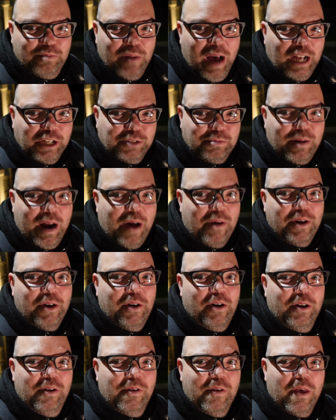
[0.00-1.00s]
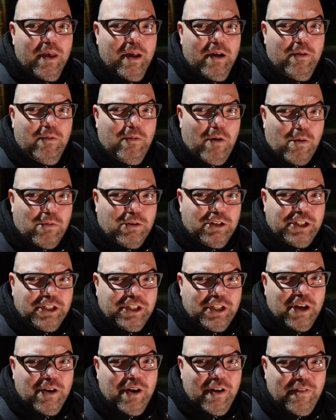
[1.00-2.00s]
miles per hour going, what would you do